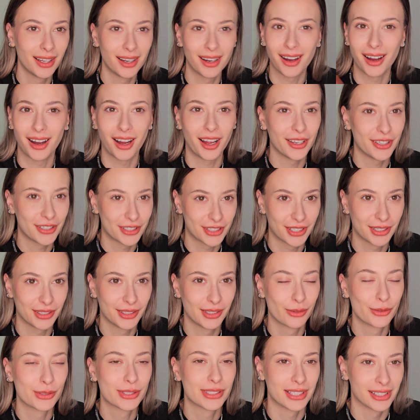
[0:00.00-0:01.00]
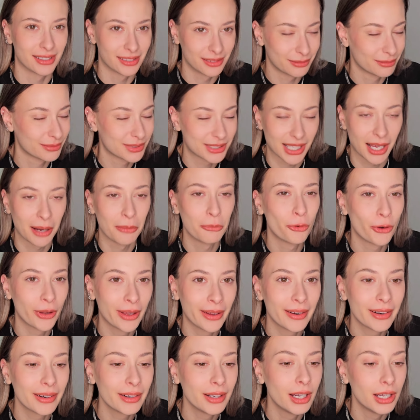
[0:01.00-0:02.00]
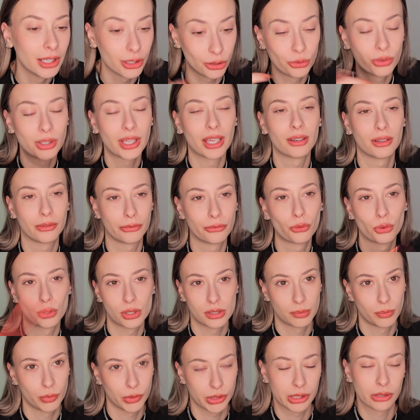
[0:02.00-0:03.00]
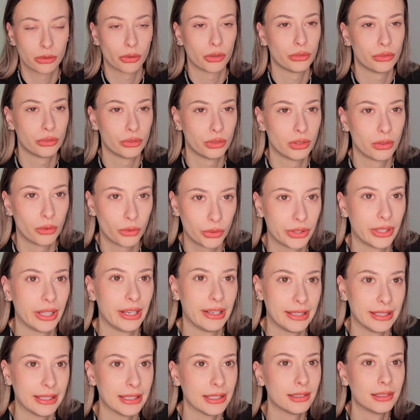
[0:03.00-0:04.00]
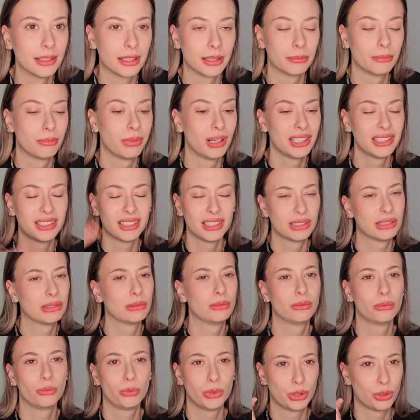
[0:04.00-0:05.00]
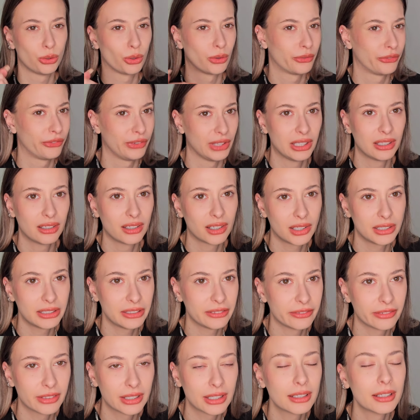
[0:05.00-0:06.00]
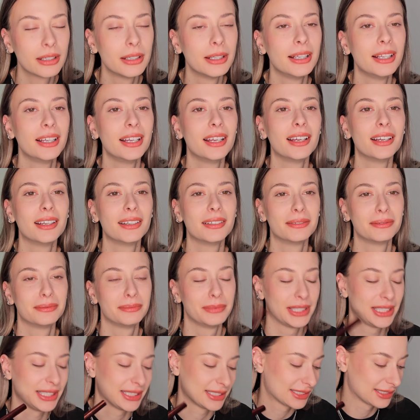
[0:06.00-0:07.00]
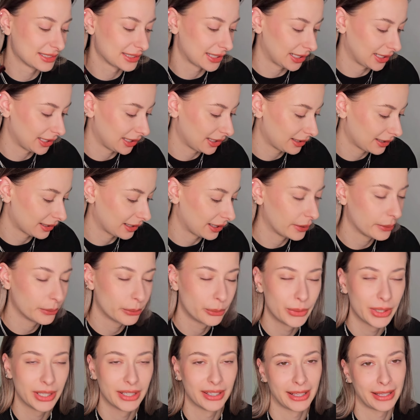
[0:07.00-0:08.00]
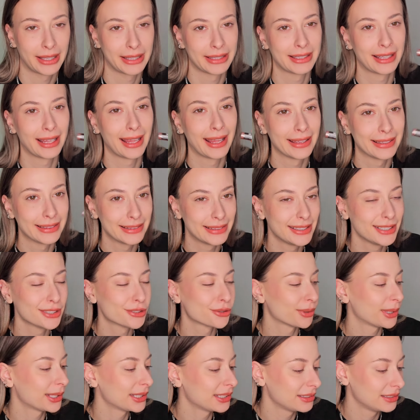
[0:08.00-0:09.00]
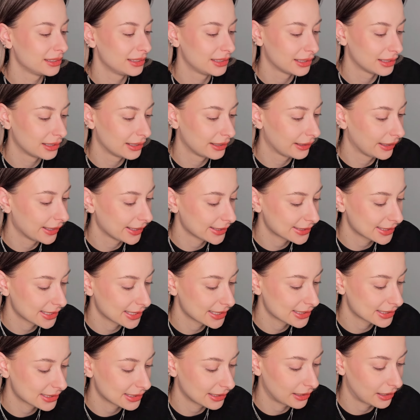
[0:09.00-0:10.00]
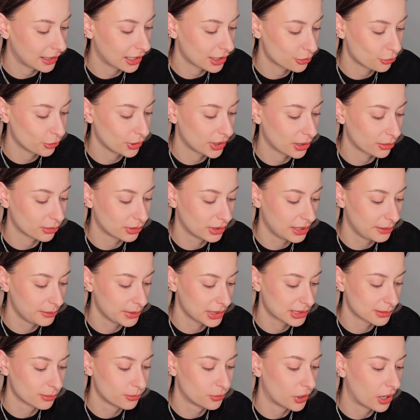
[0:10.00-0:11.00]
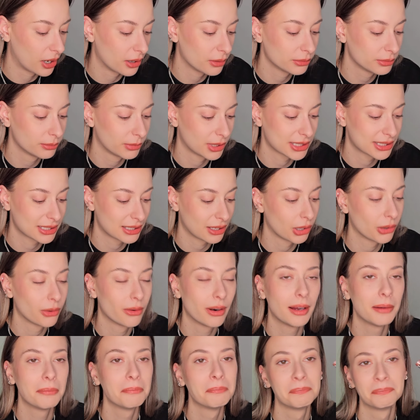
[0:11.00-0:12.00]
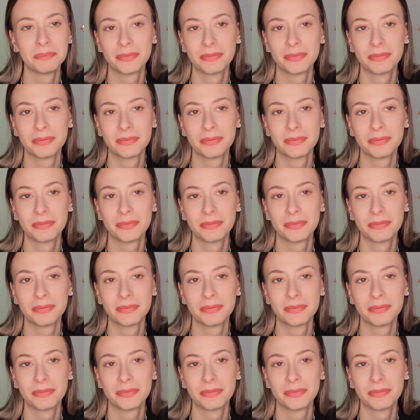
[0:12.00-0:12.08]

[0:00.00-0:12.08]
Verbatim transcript: eyeshadow somewhere you can of course put it on on the lid and blend it with your finger even it's stunning. I really like it. And this one, the Essence Lash Without Limits Brown Mascara,